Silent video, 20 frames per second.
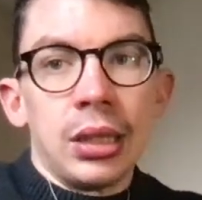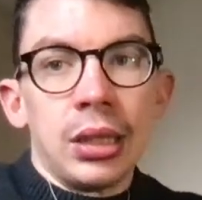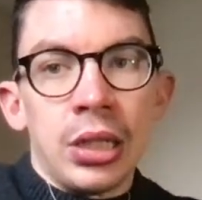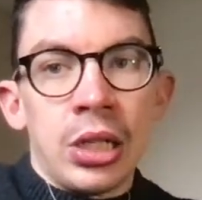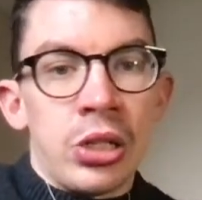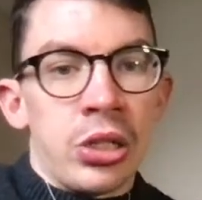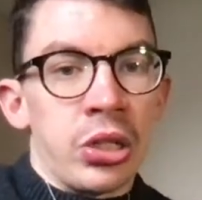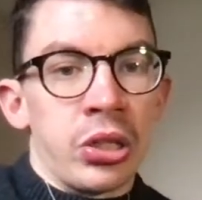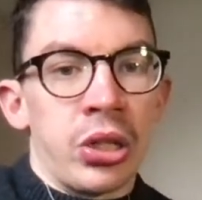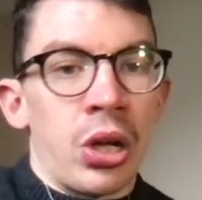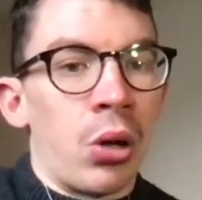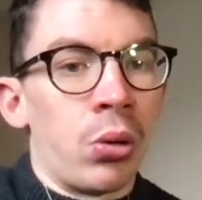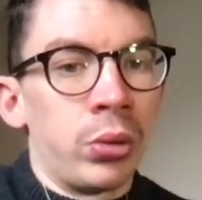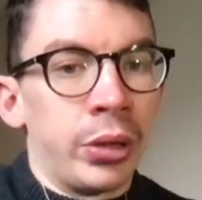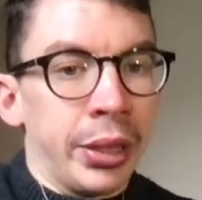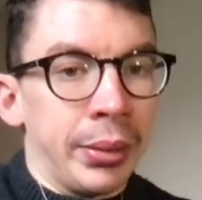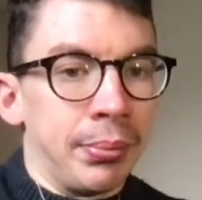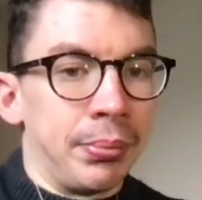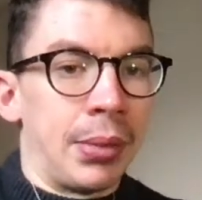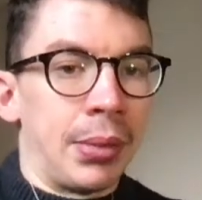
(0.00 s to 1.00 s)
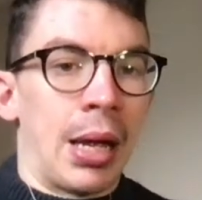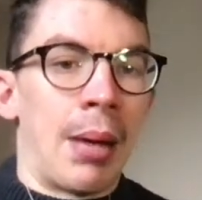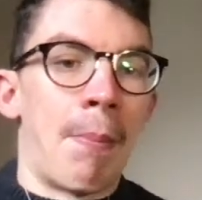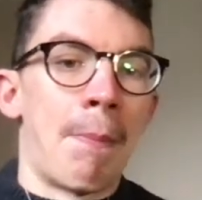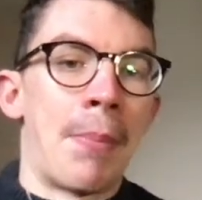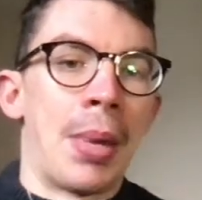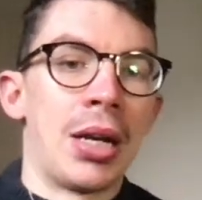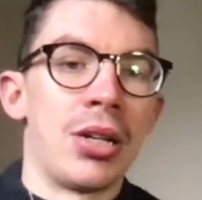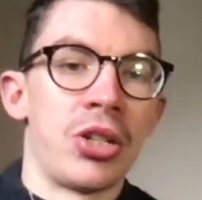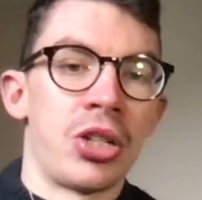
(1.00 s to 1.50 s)
You just hold him and
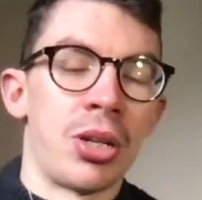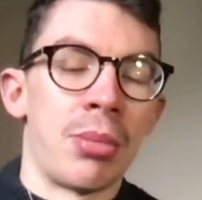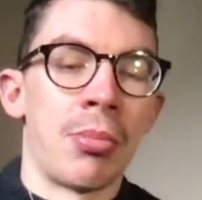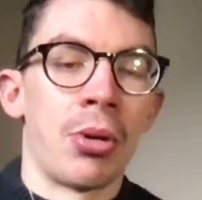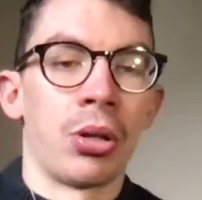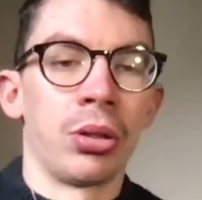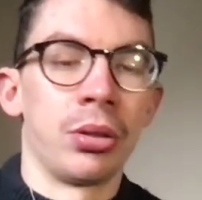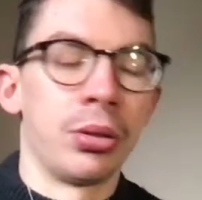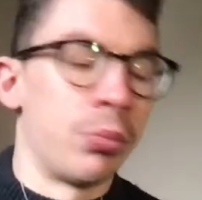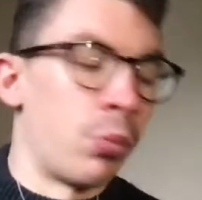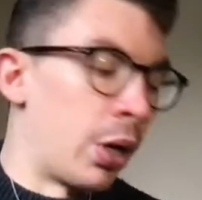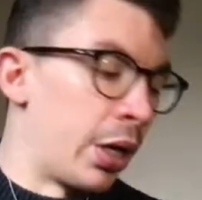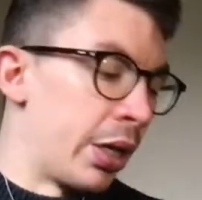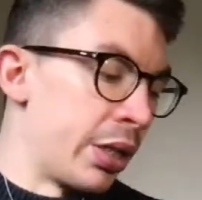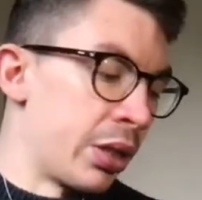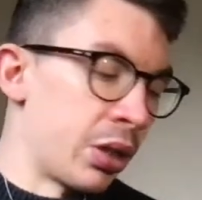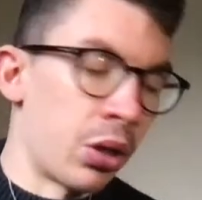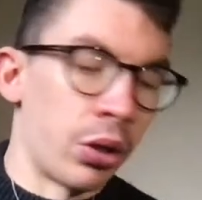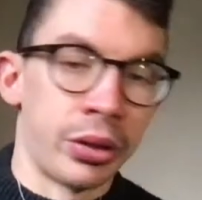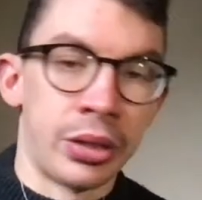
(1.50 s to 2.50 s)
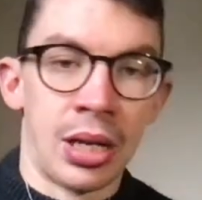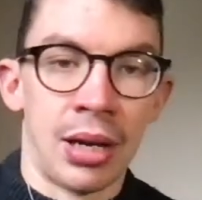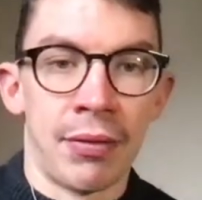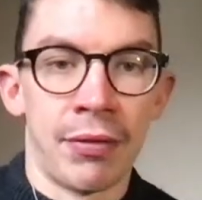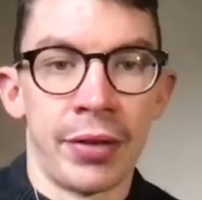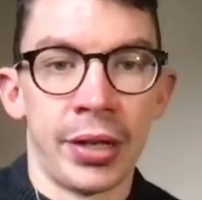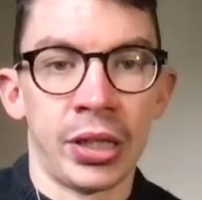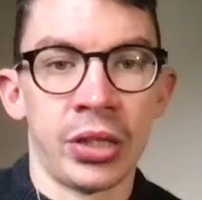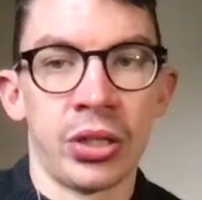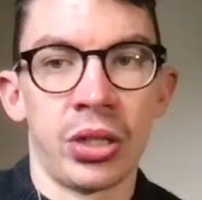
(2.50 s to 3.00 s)
bench him on when he's got tough
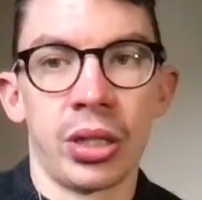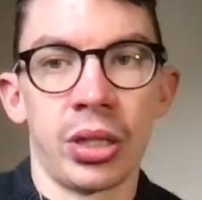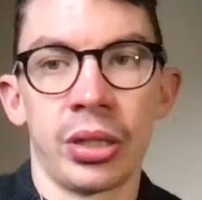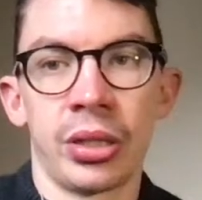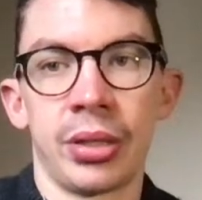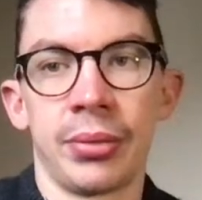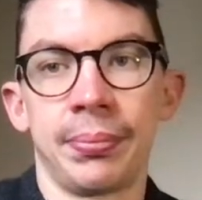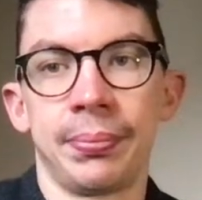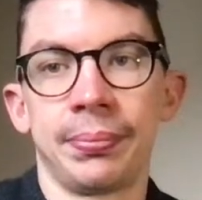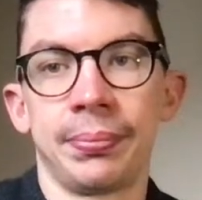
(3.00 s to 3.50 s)
fixtures.